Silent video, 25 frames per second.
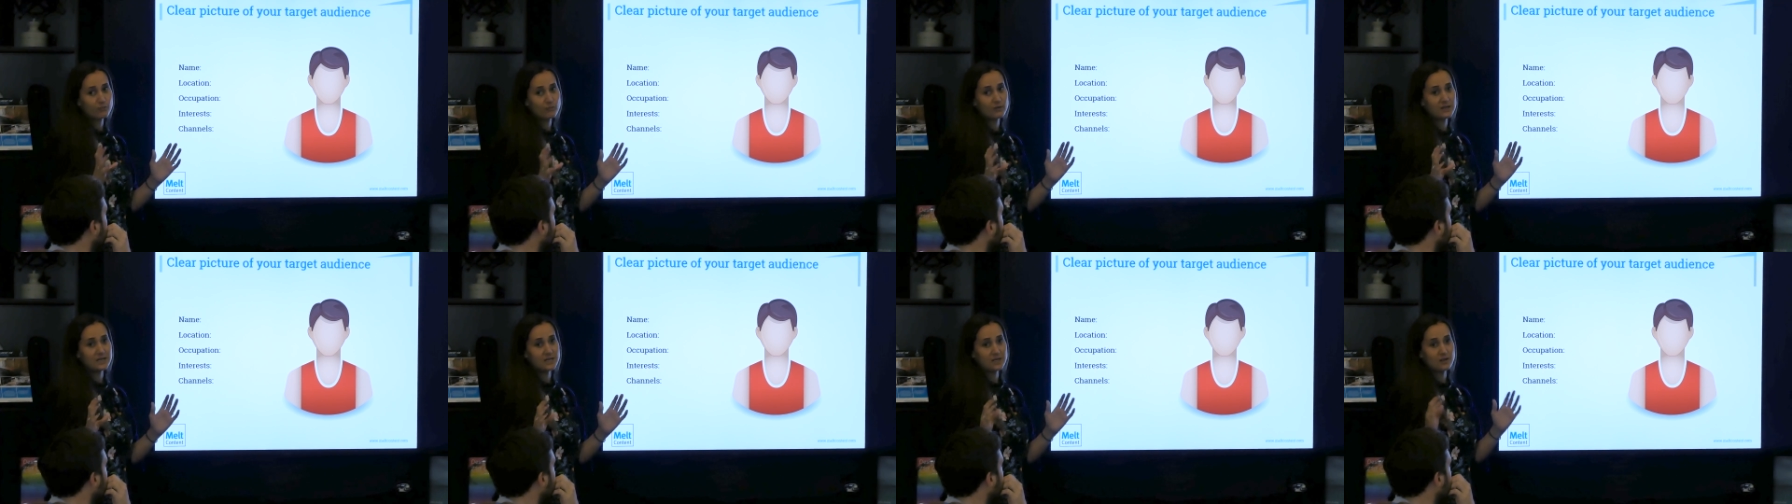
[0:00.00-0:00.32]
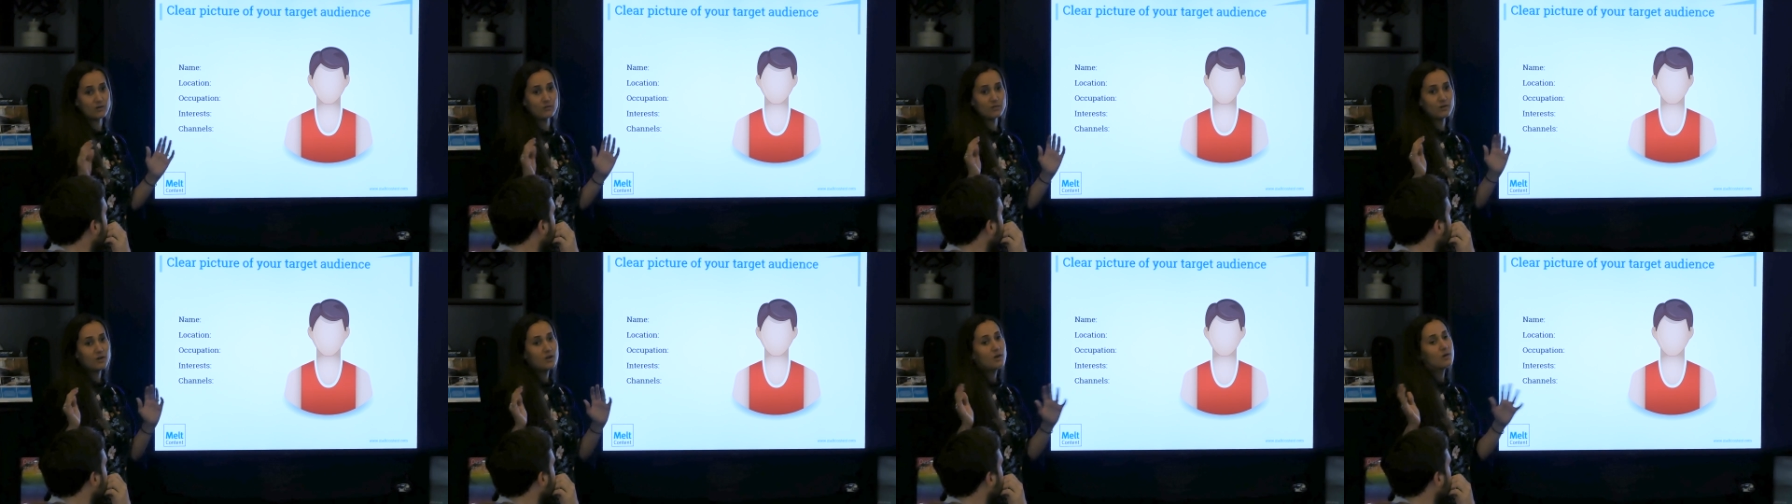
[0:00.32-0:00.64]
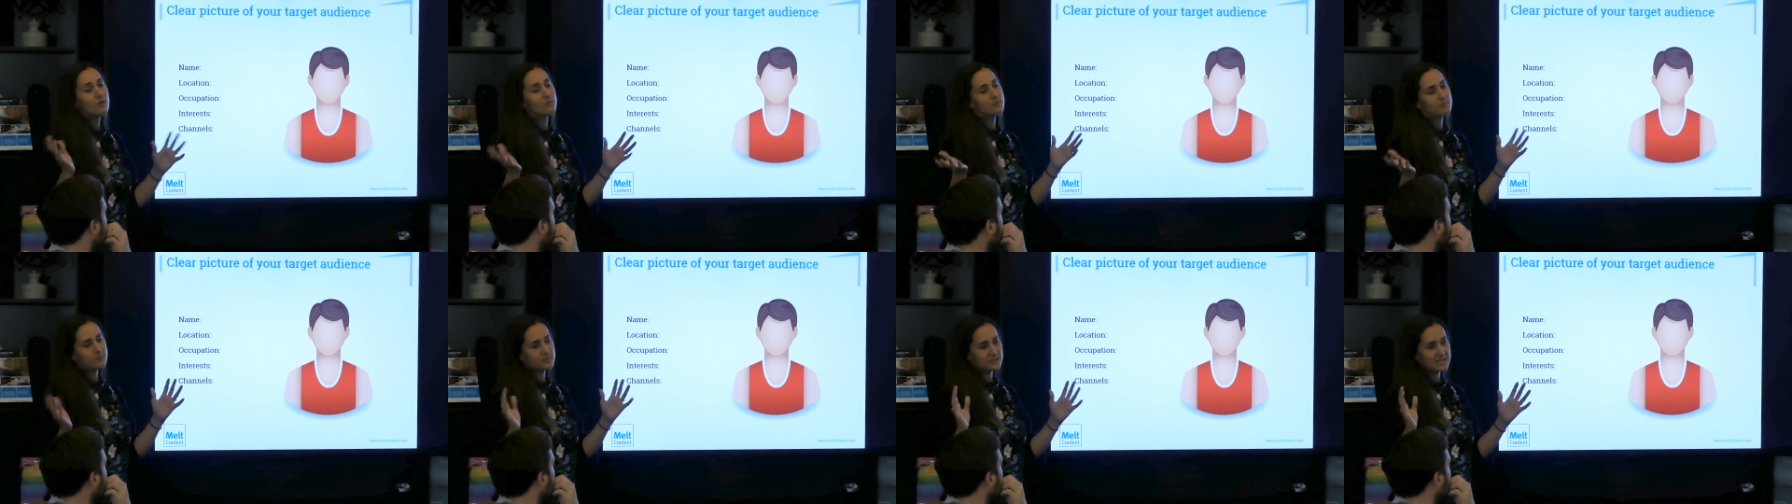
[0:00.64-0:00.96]
3,
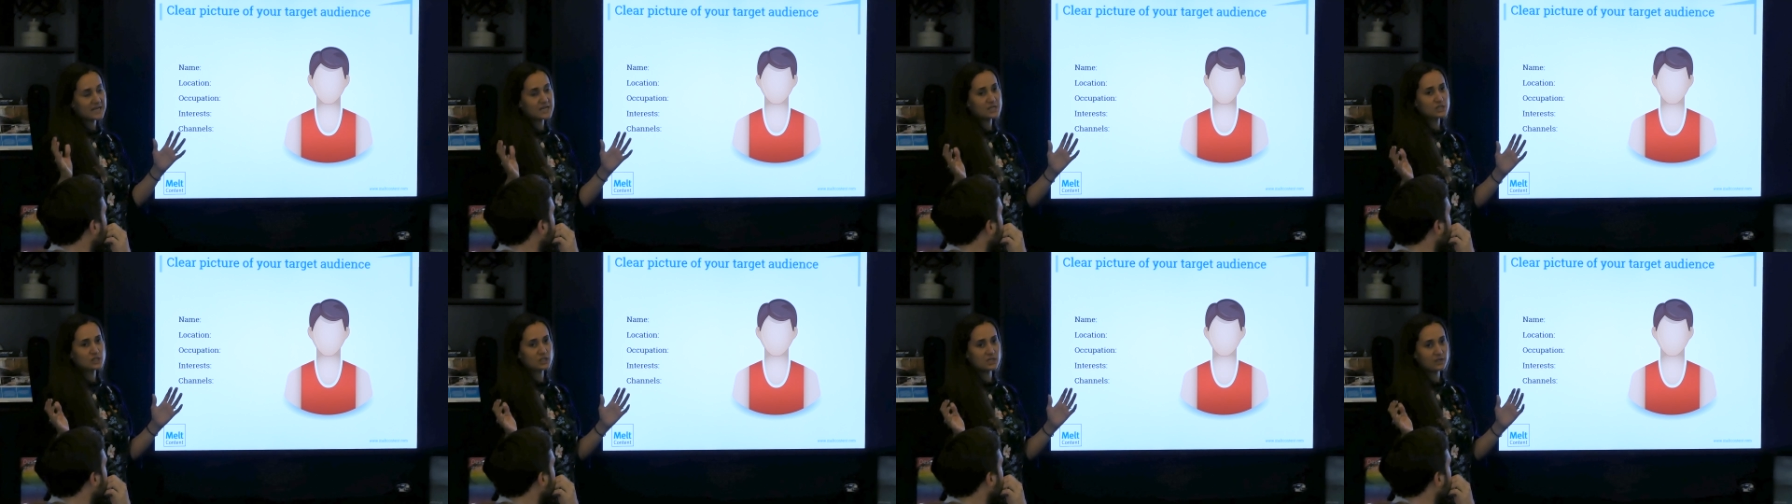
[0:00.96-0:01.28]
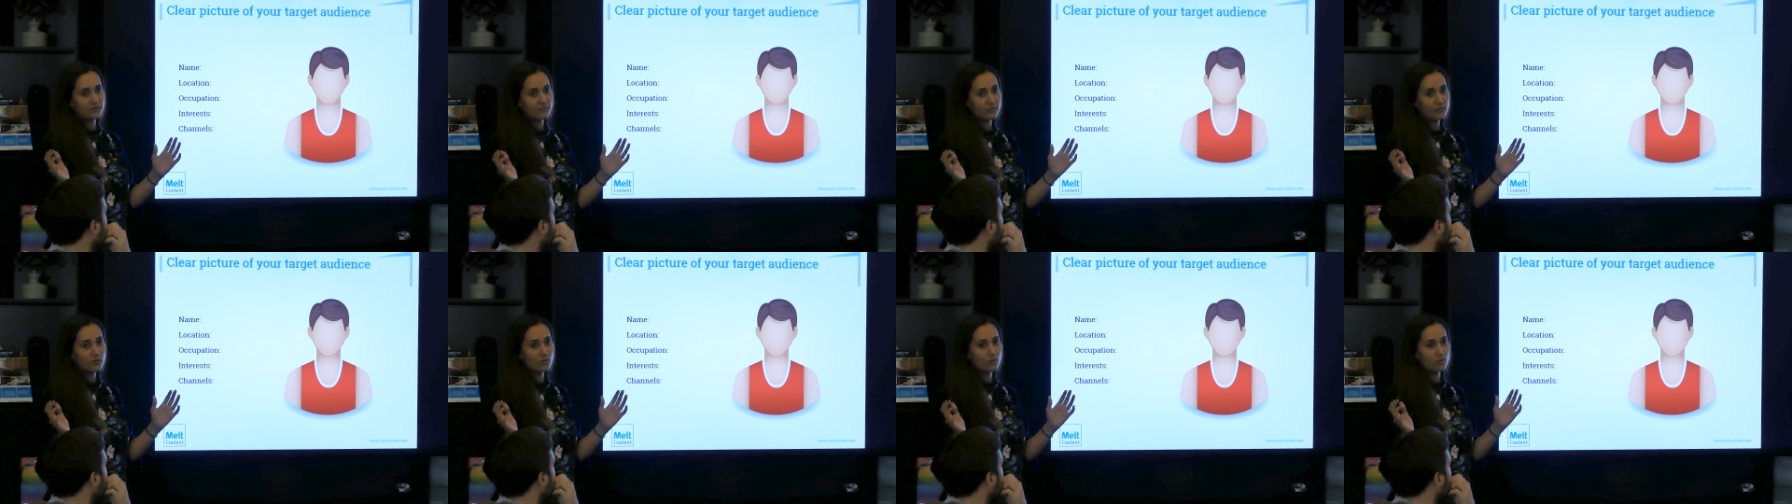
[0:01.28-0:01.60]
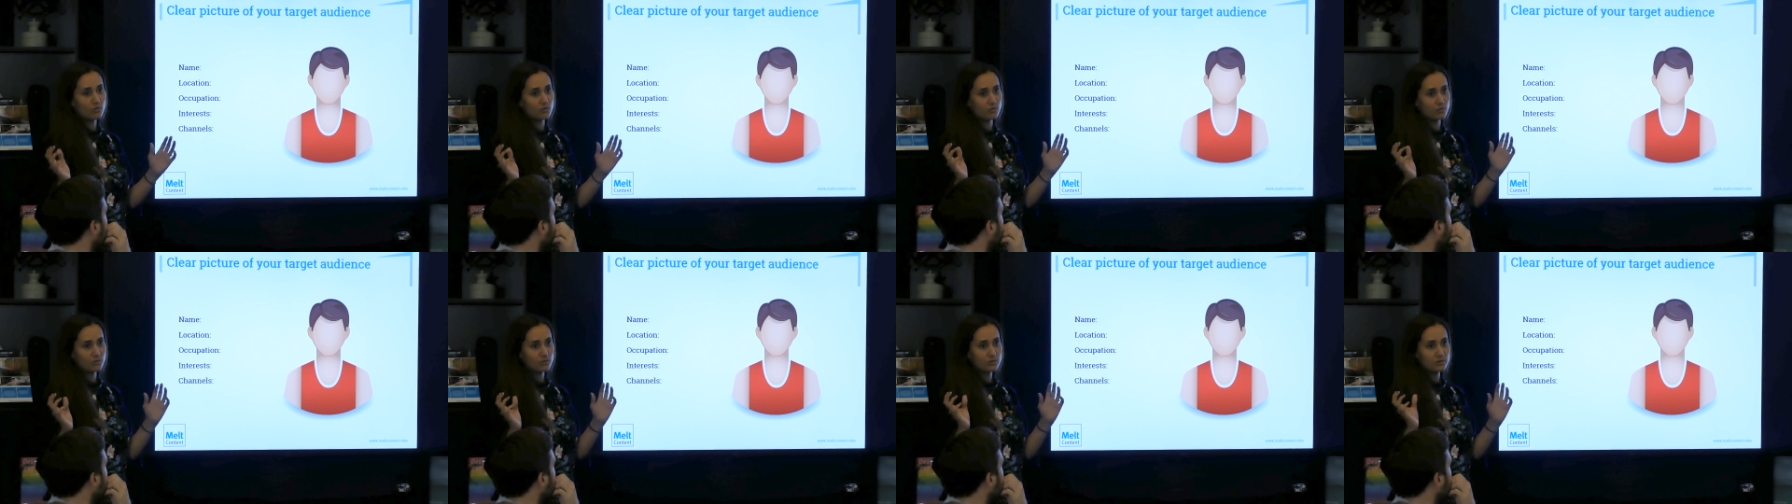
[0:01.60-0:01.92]
potentially
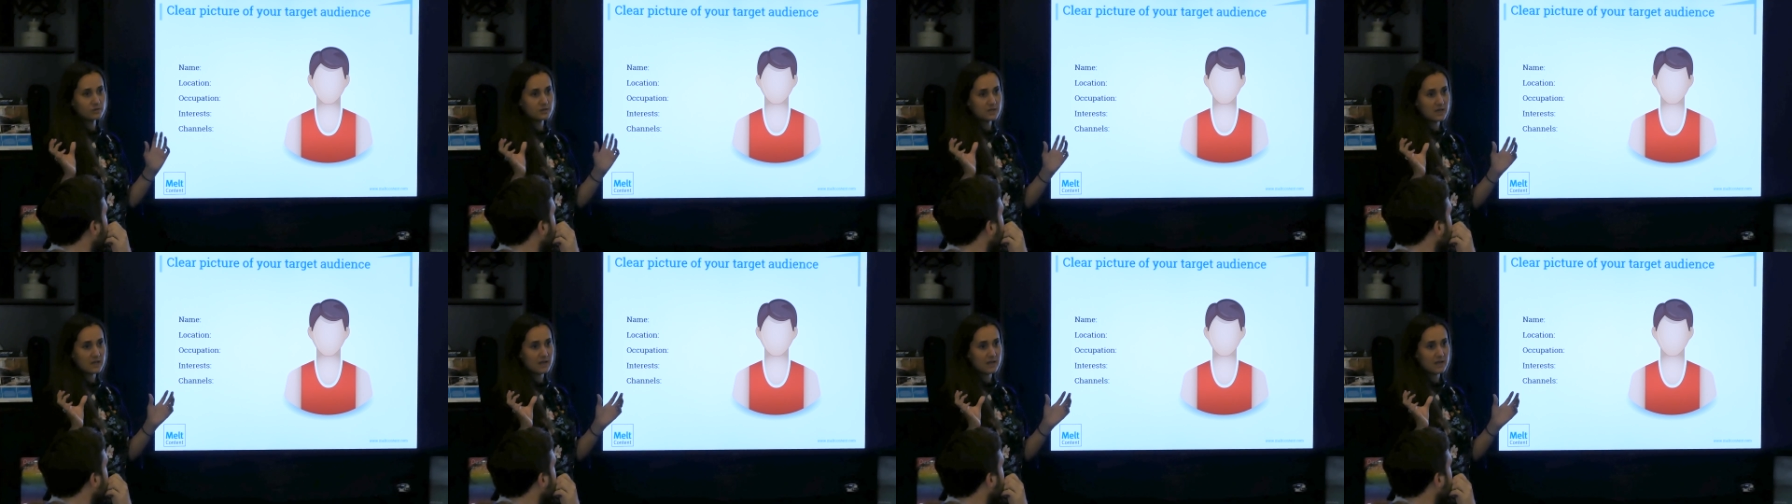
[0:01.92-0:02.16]
4